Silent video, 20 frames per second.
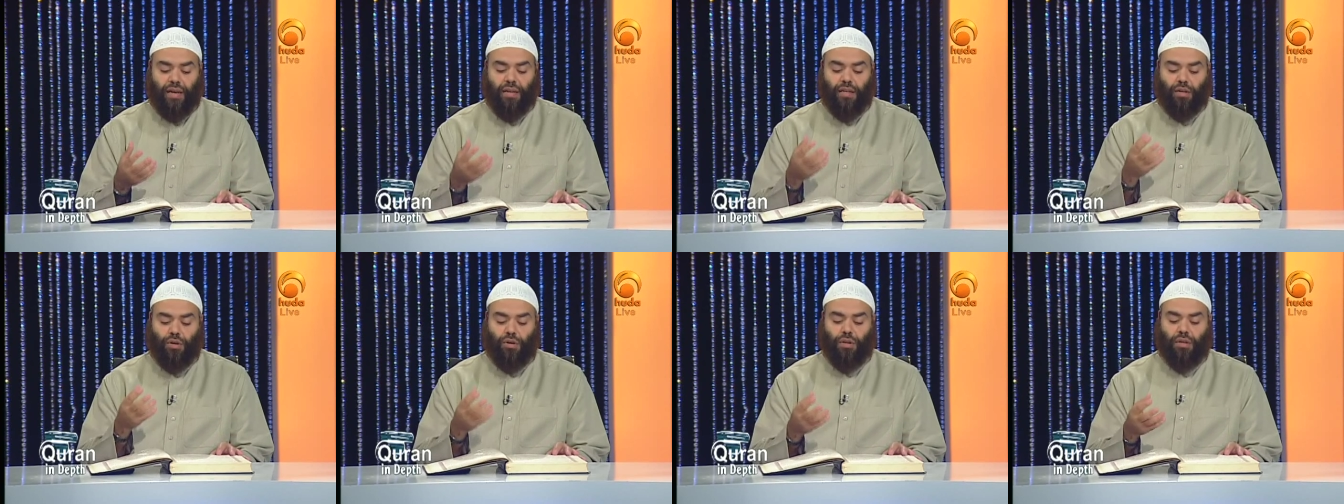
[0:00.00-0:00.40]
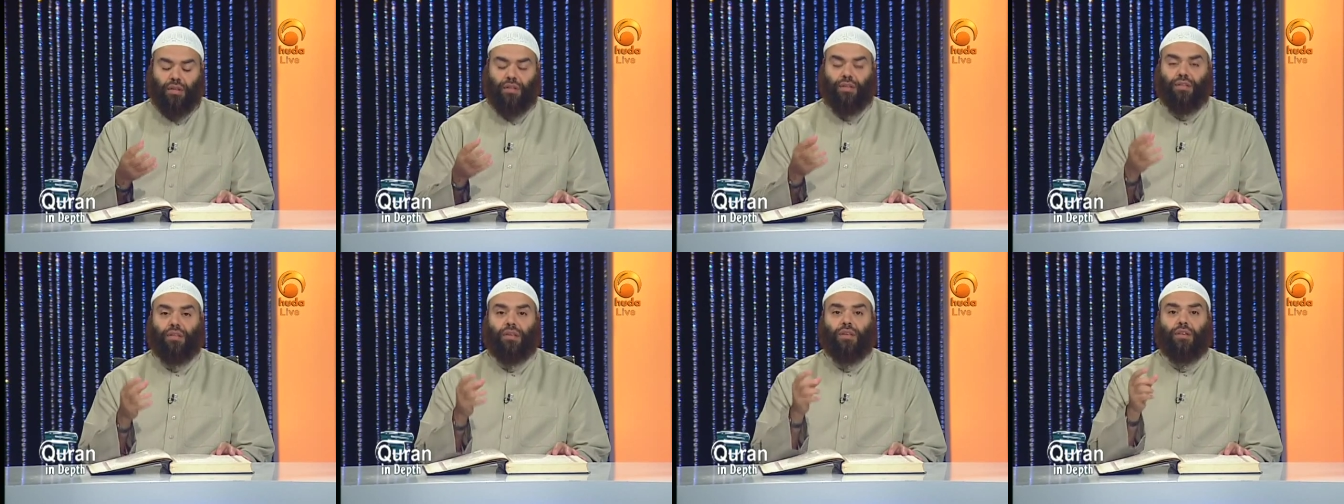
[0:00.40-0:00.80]
any
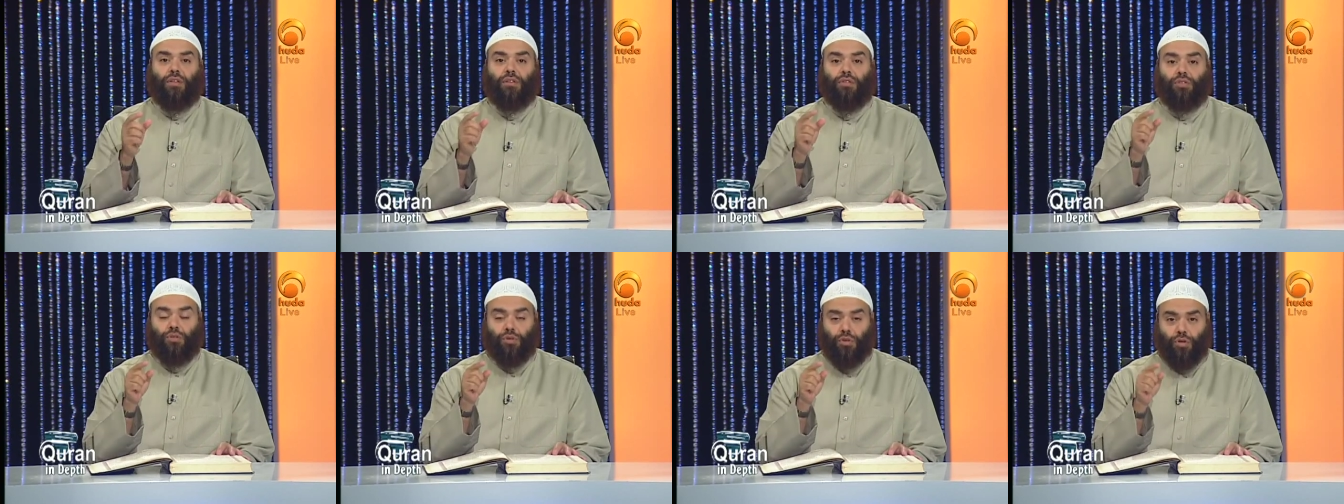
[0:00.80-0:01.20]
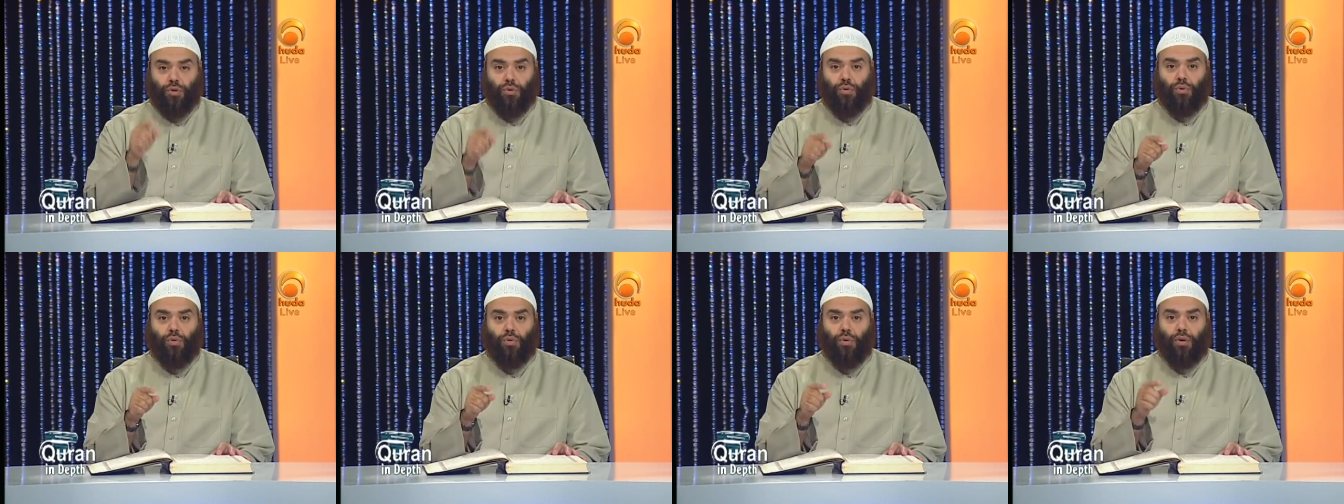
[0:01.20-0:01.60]
good to
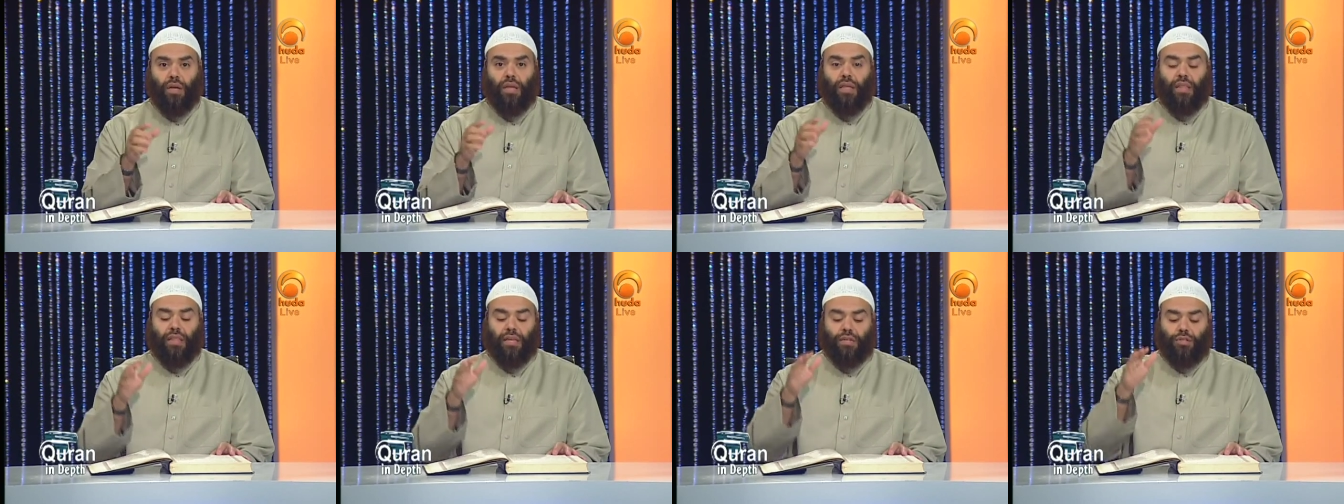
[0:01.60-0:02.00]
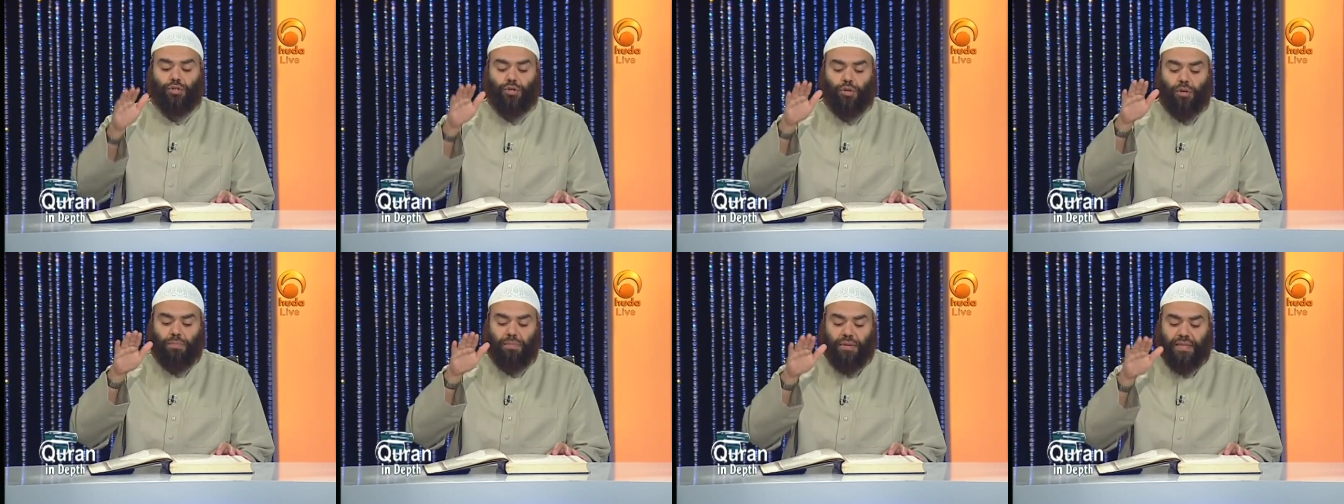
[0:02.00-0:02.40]
you that
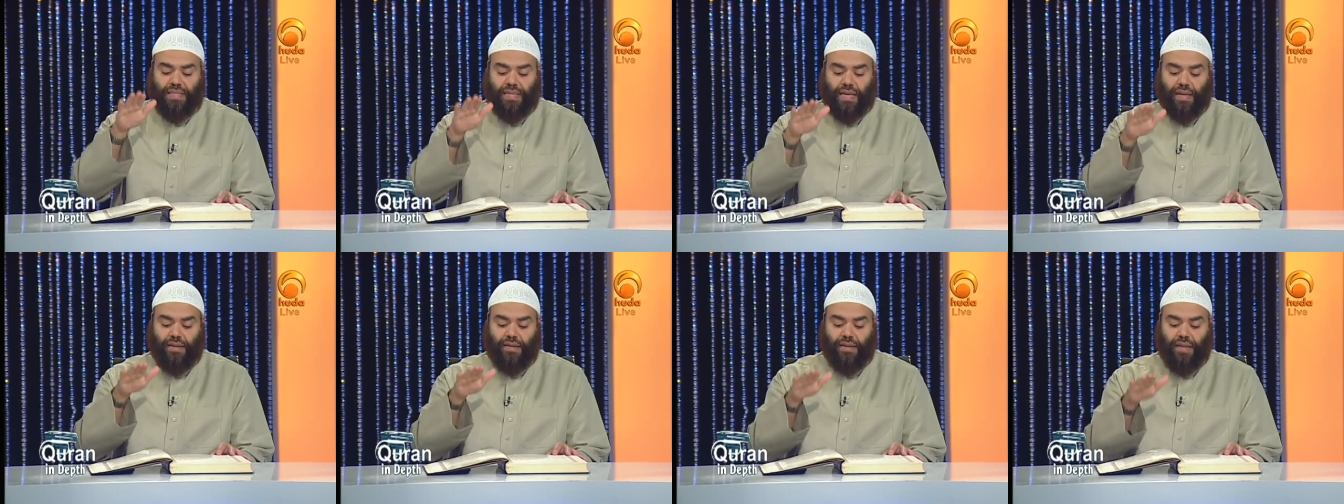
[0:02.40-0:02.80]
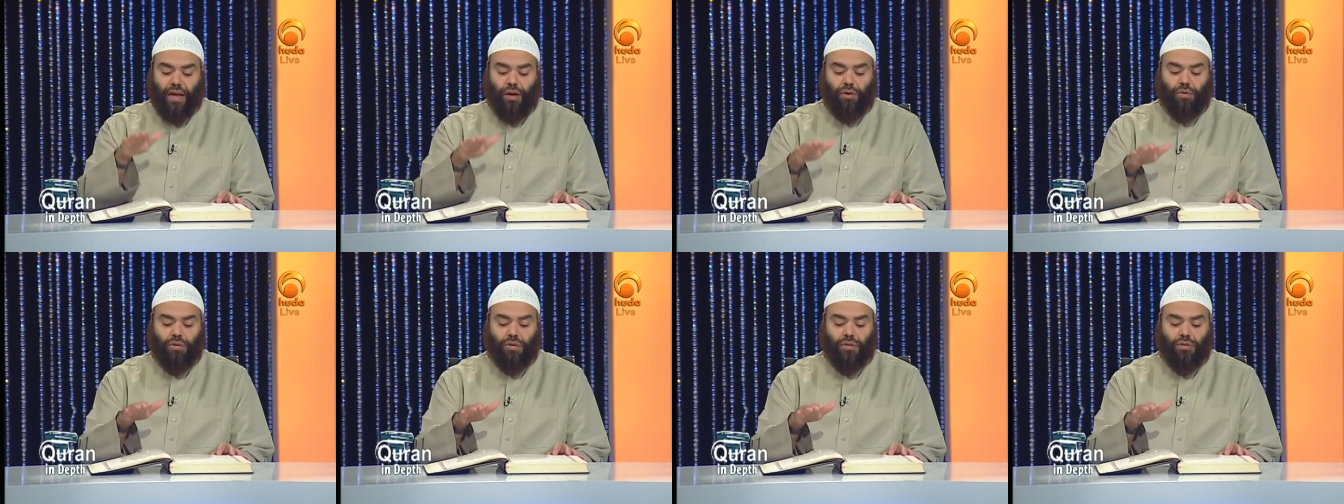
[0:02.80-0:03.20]
should be sent
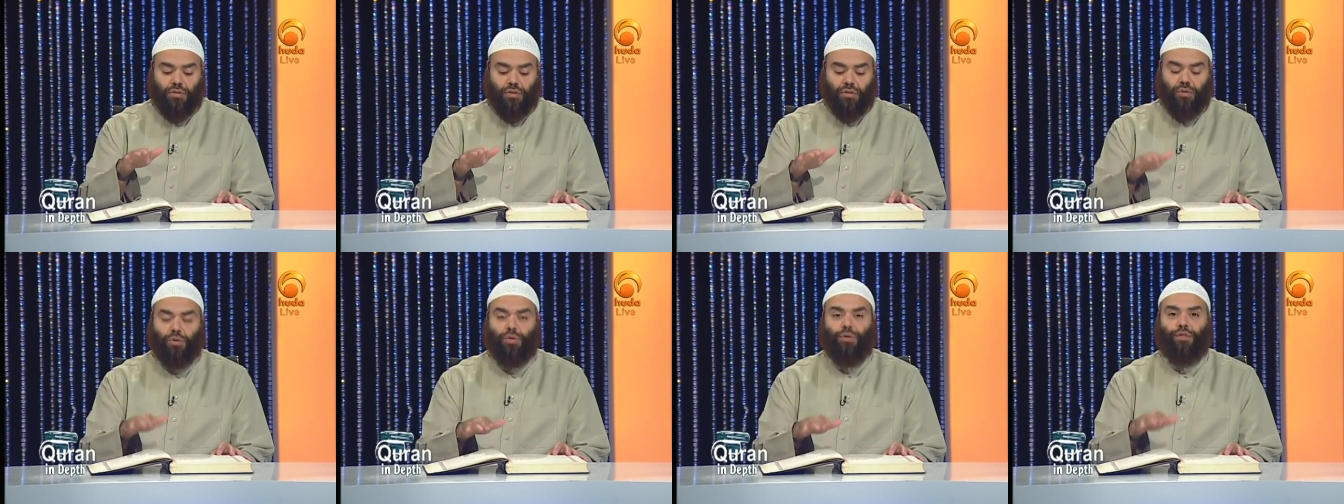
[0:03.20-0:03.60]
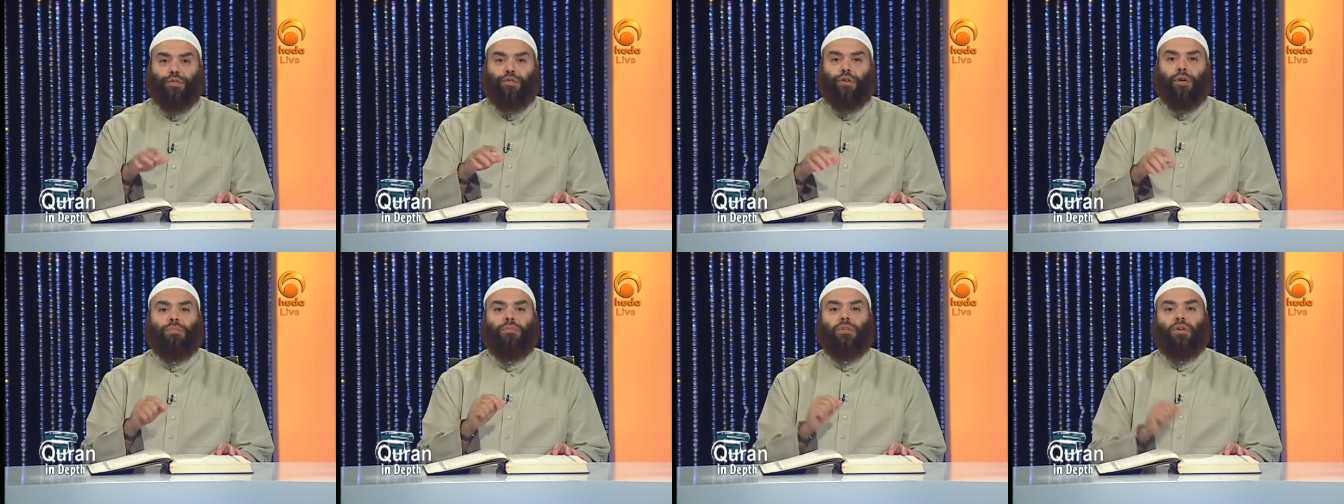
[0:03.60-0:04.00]
down to you
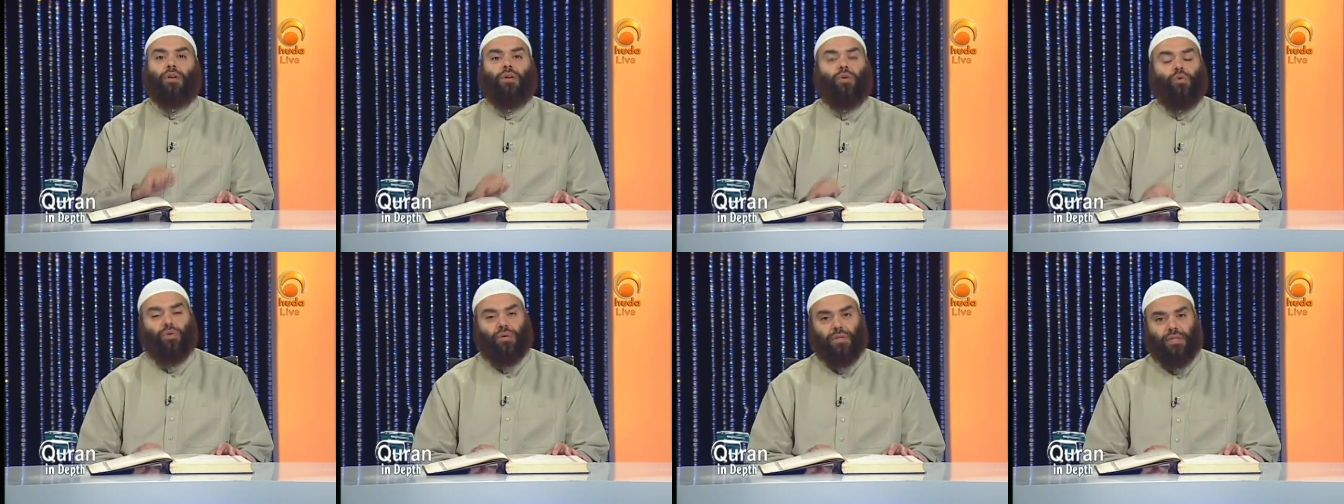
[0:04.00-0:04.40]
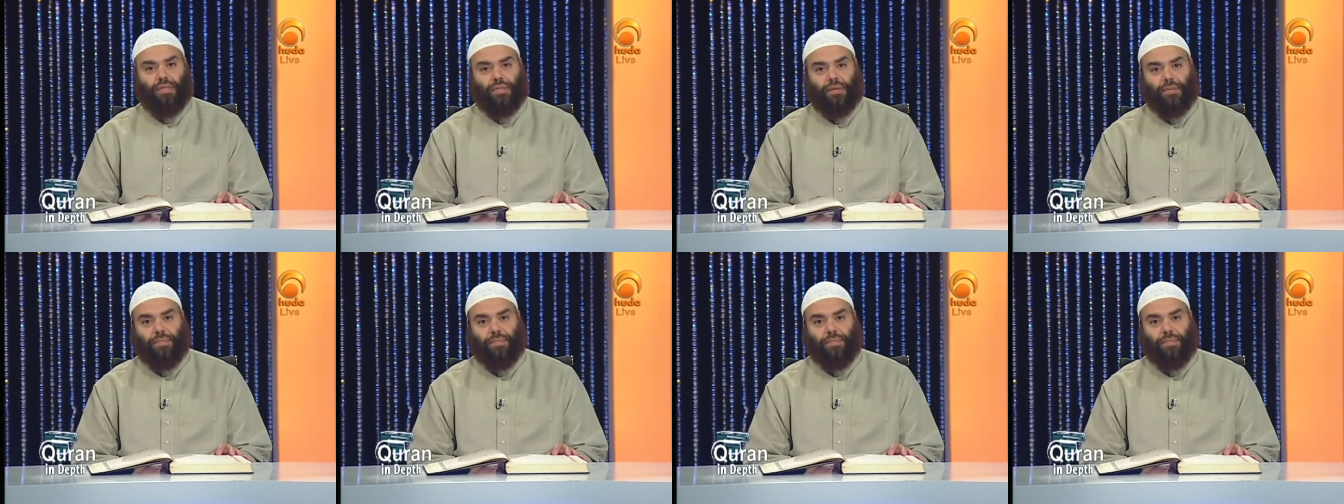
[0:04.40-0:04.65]
from your Lord.